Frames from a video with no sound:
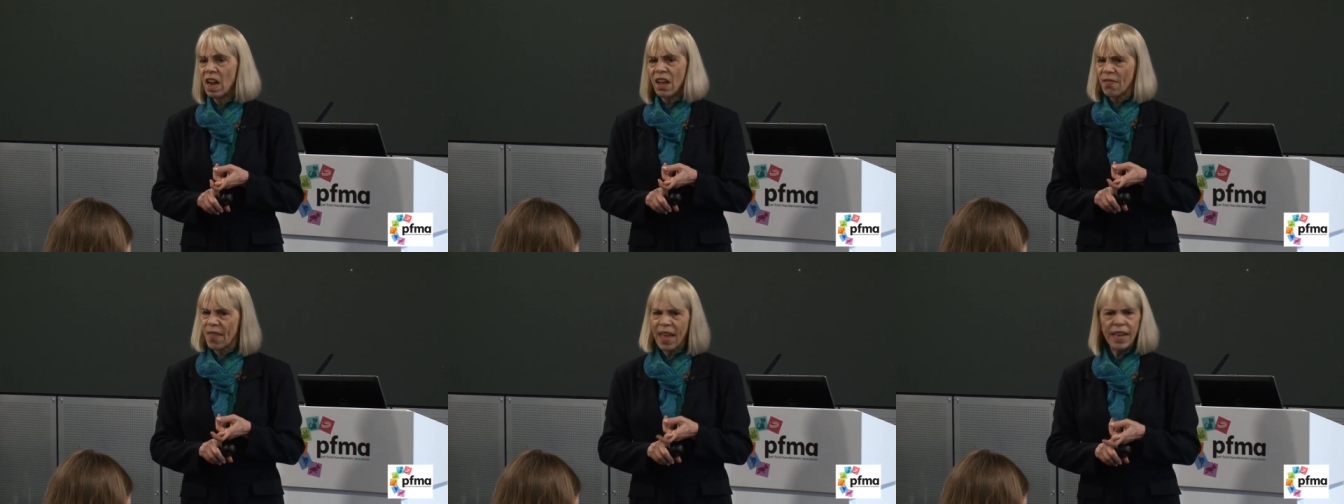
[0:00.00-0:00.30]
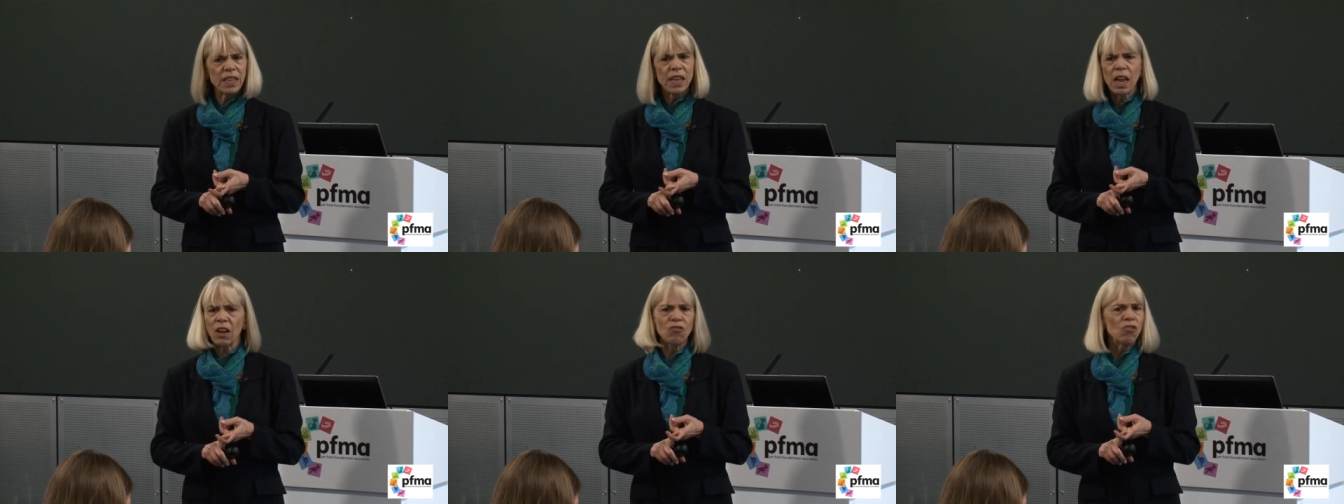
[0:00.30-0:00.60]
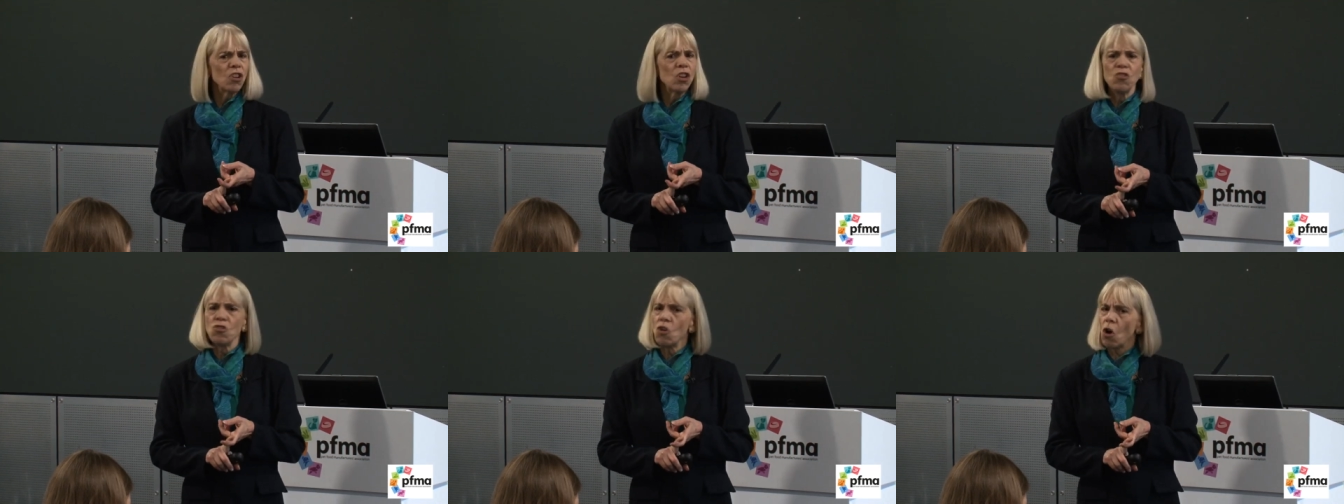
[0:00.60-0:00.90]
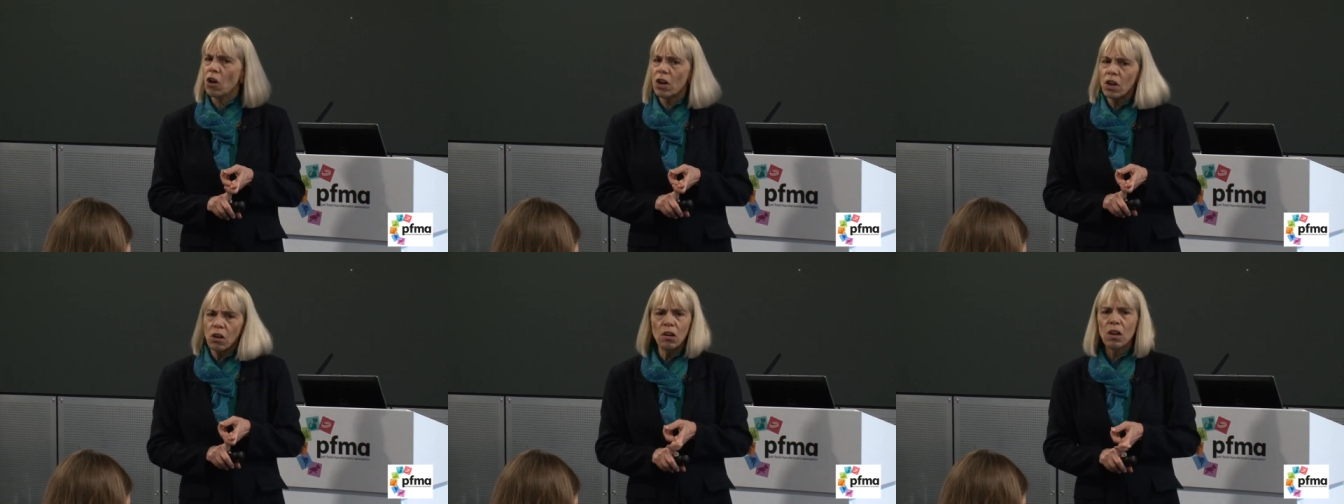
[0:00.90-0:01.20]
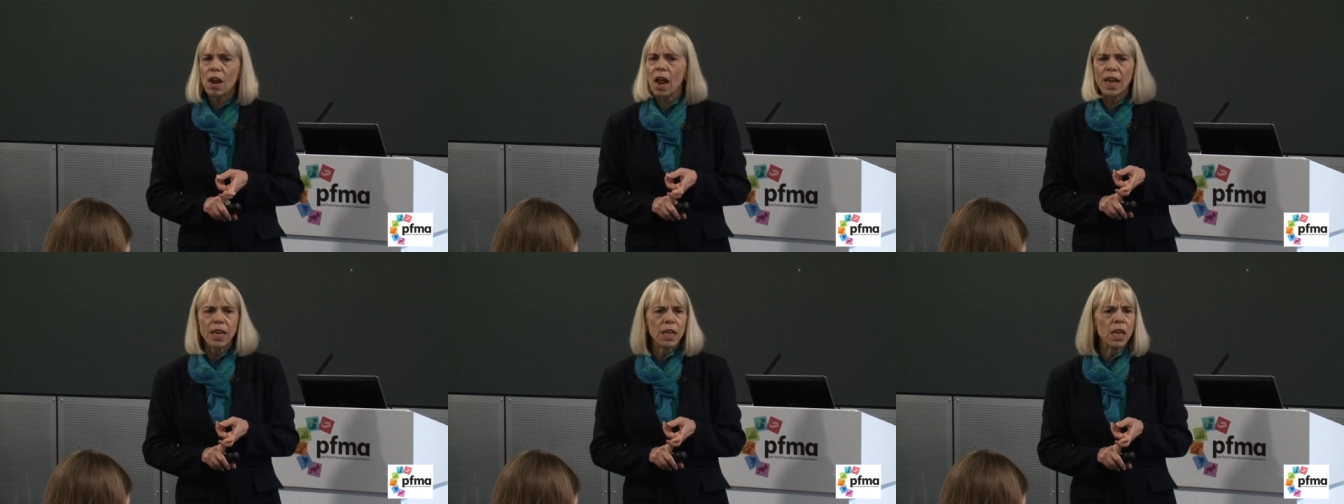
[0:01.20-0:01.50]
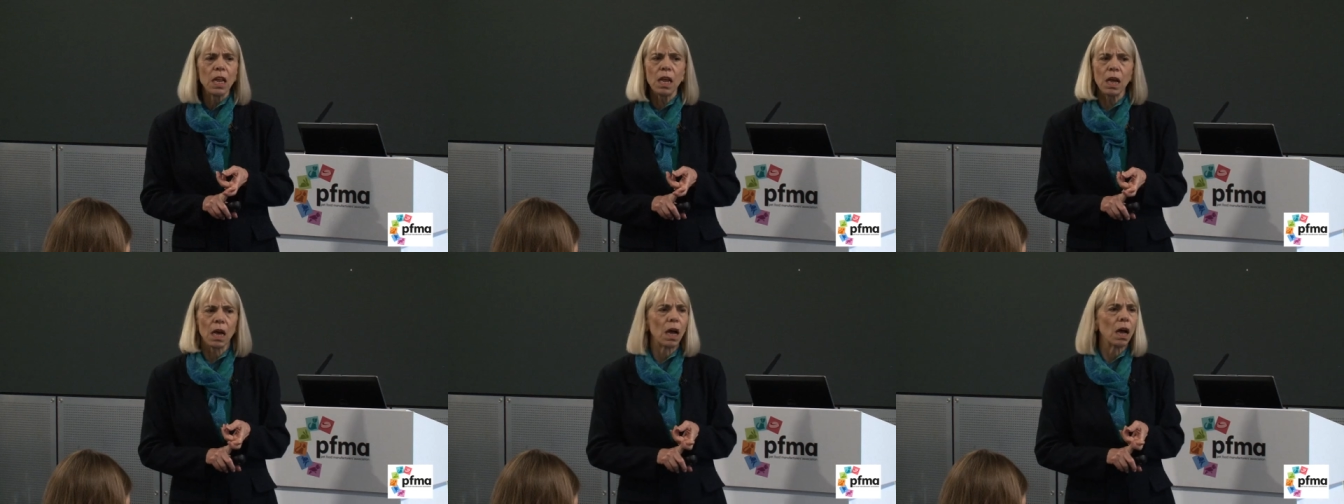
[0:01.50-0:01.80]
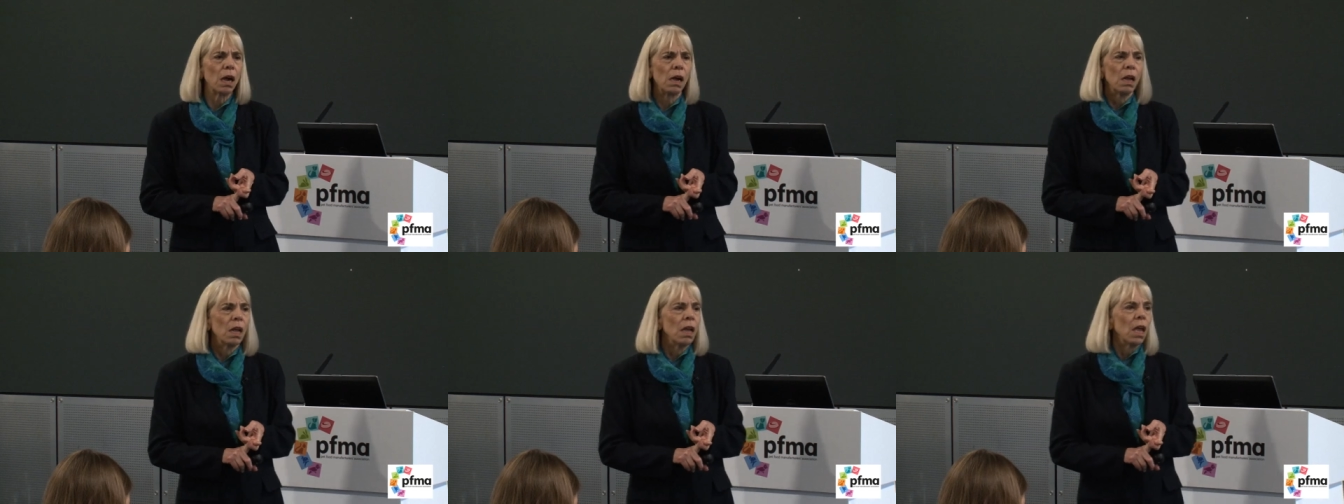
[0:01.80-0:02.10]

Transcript: That's actually not a good idea.